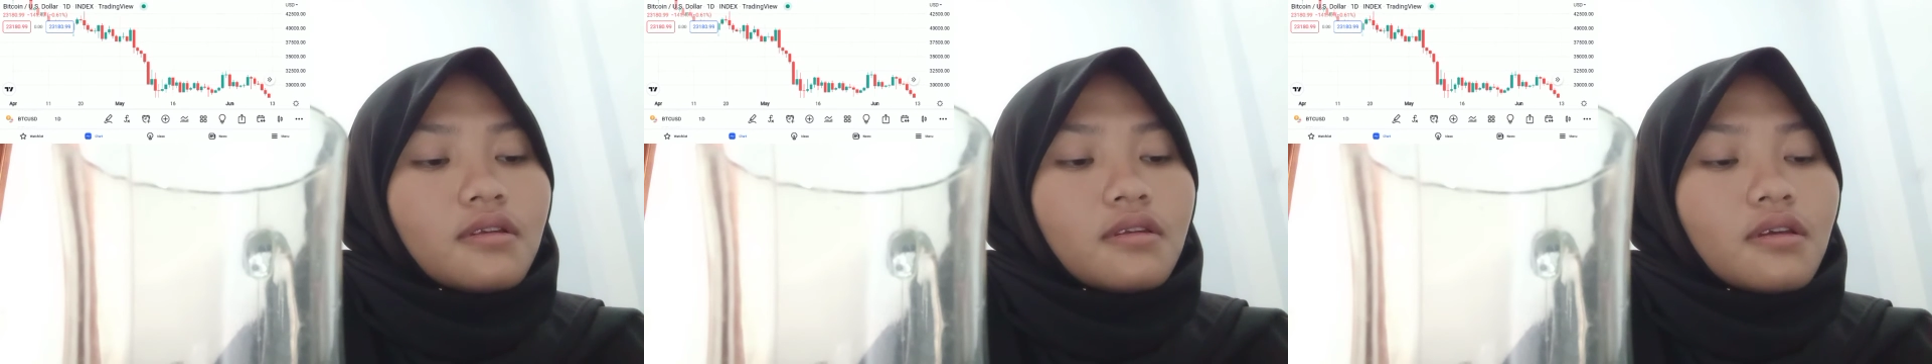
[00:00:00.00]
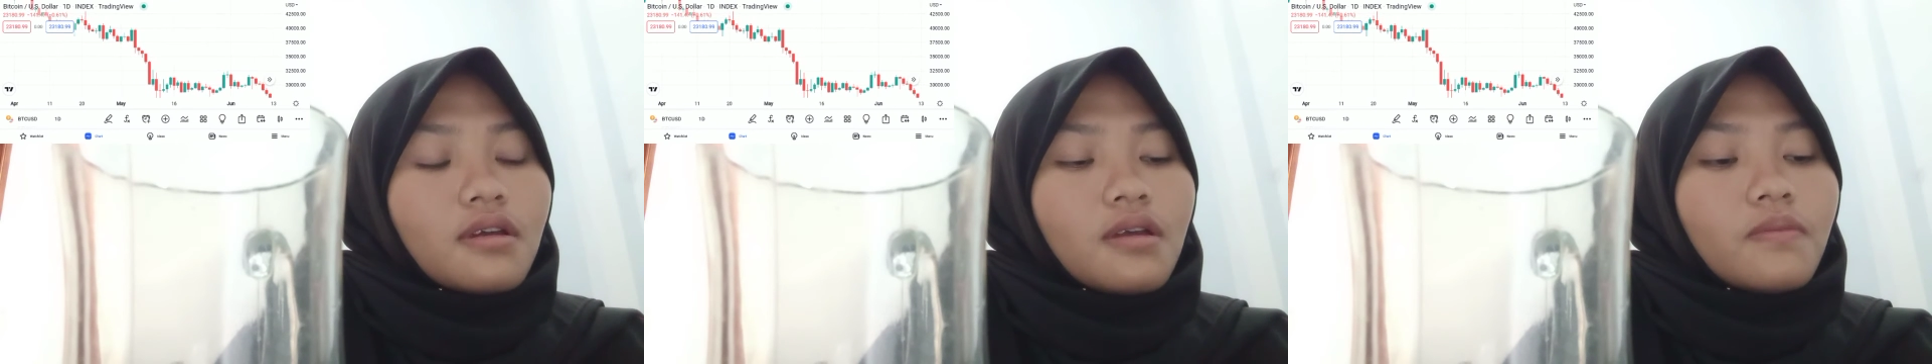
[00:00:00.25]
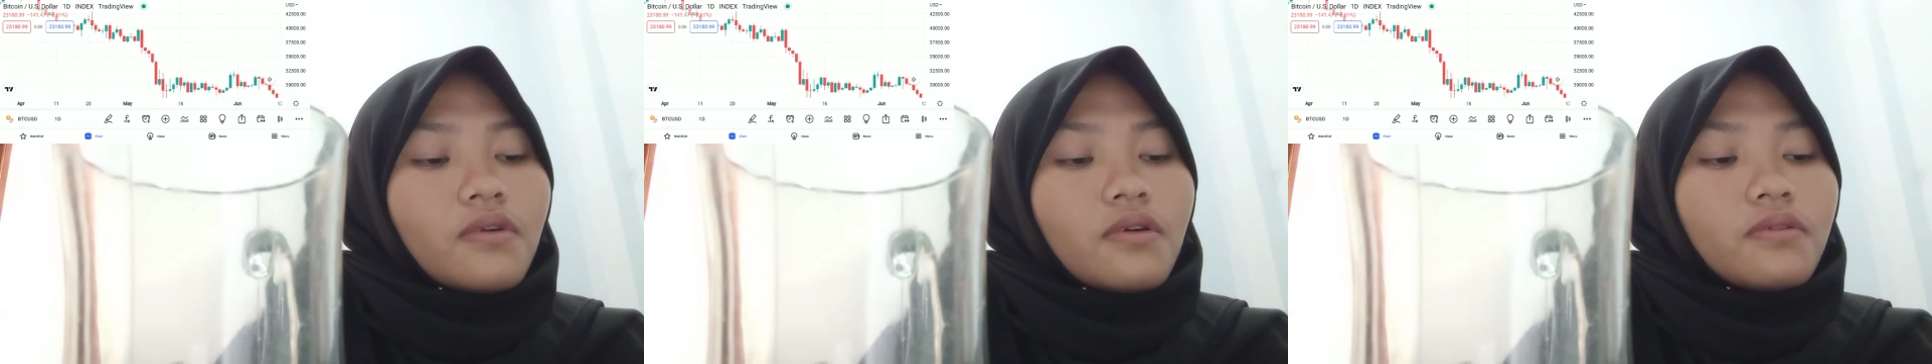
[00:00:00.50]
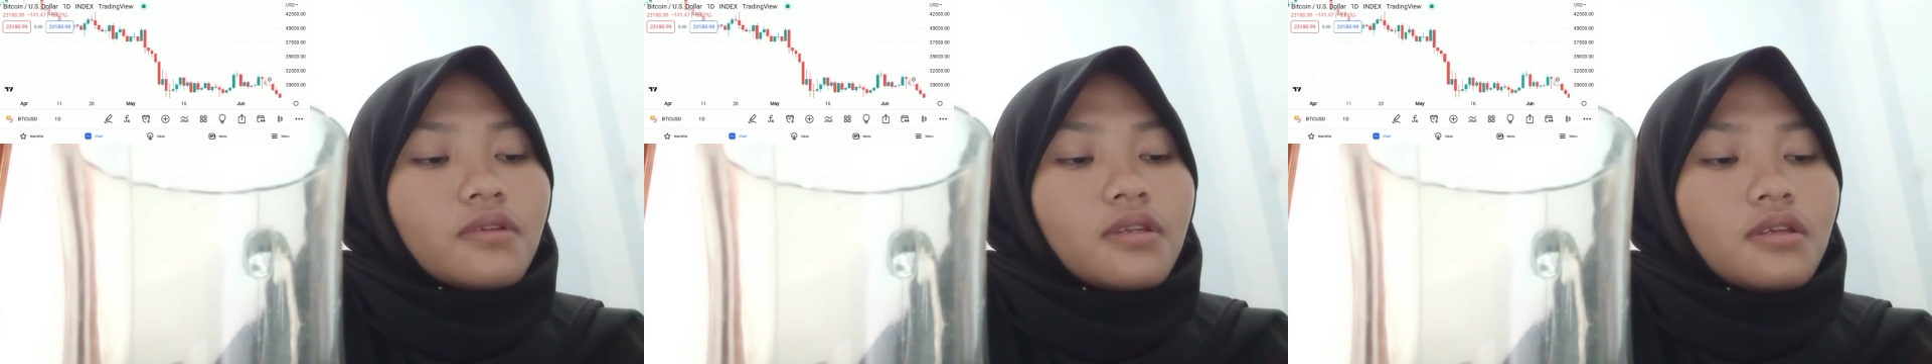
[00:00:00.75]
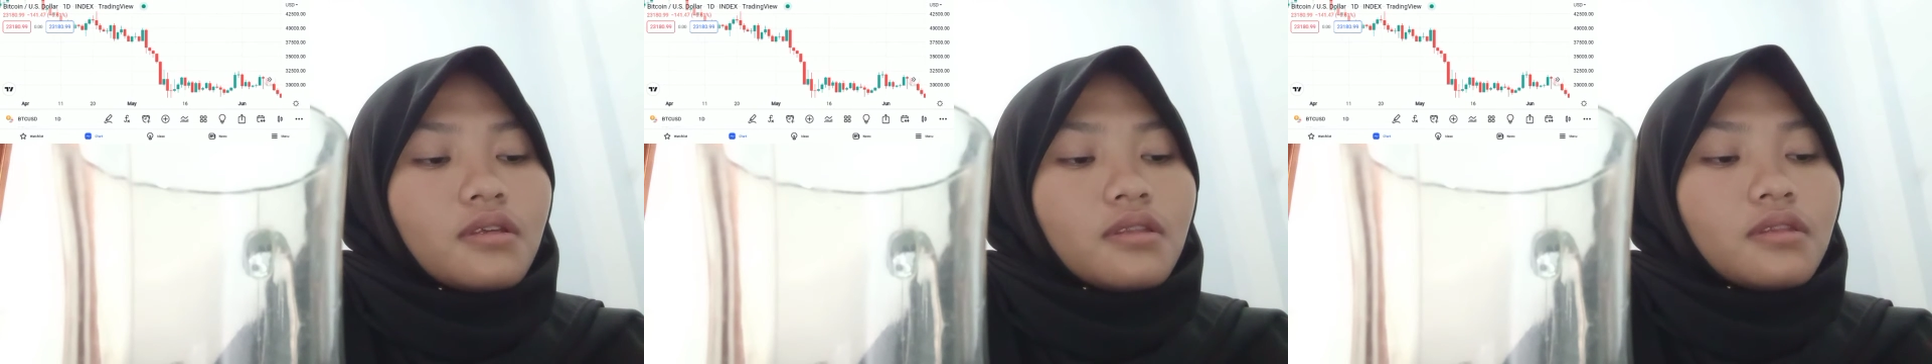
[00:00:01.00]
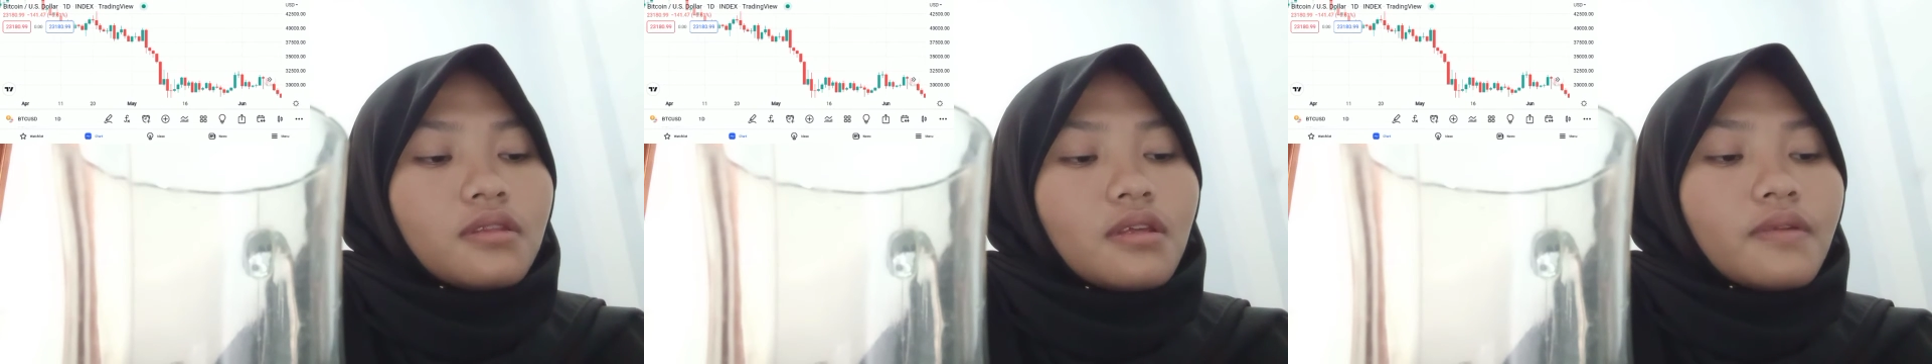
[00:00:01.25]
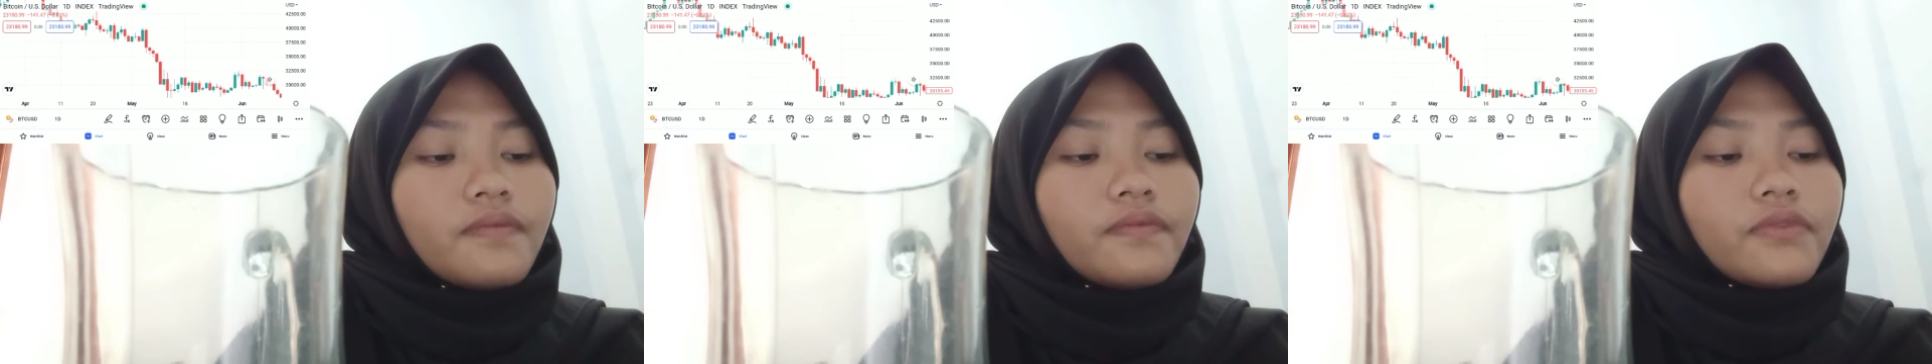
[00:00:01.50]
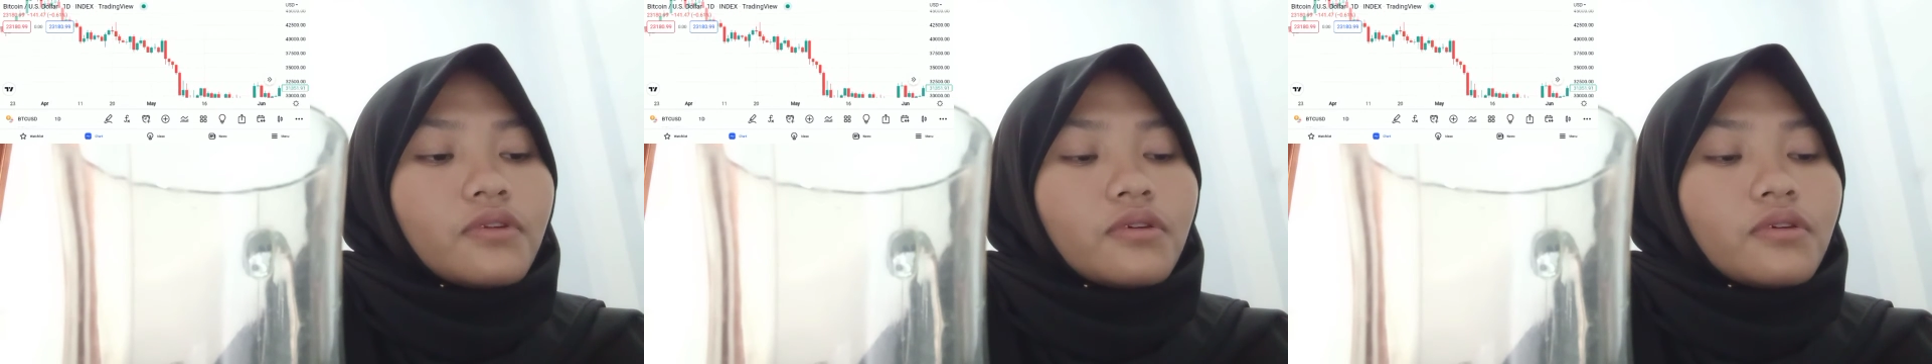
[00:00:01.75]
The MOD team